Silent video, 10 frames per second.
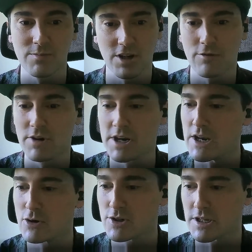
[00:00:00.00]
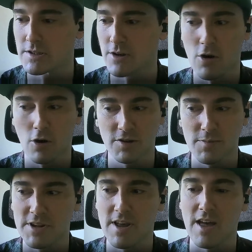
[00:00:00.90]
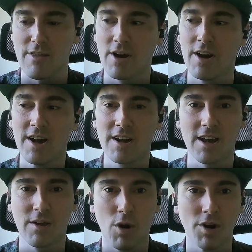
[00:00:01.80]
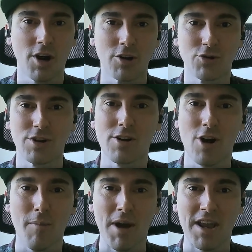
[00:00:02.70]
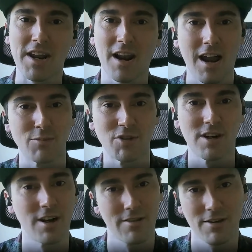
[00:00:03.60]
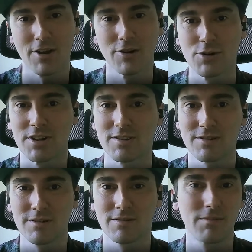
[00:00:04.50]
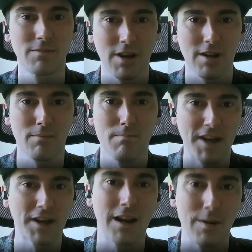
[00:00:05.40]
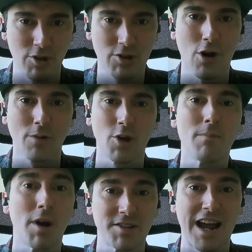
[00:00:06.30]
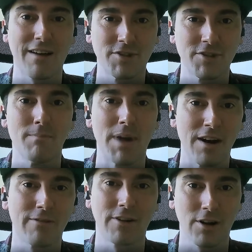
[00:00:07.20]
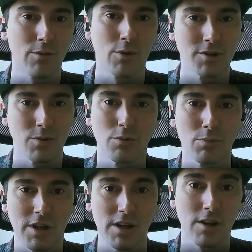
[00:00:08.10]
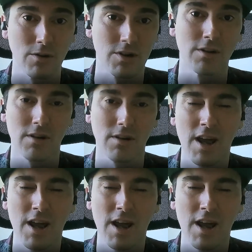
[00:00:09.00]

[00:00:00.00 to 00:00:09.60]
like a really interesting dichotomy there, that in one country you can't make any claims and in another country it's medically prescribed, so it must have some benefit, otherwise it wouldn't be used. And